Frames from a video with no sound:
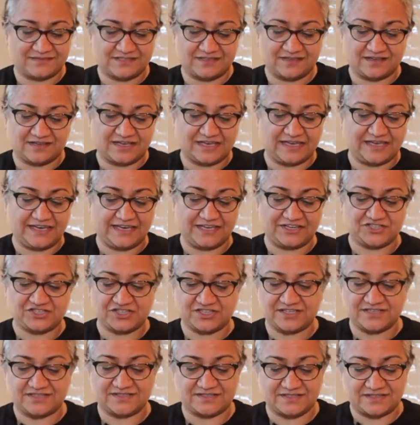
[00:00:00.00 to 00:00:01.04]
sort of cleaning
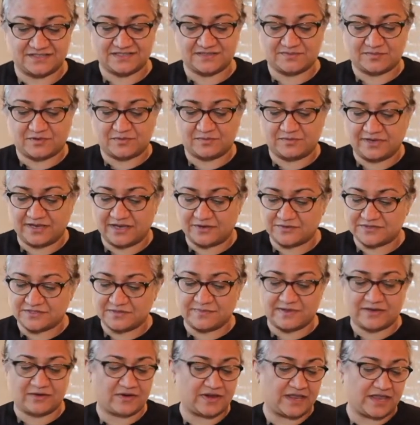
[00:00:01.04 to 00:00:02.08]
chicken since probably I was
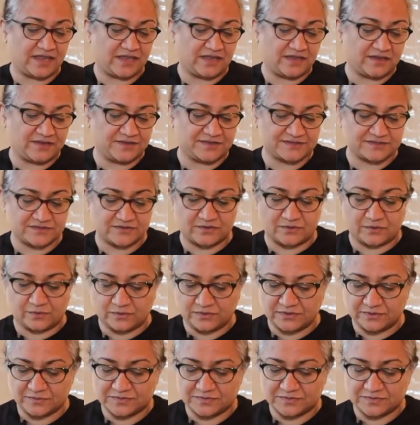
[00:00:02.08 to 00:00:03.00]
about 8 years old.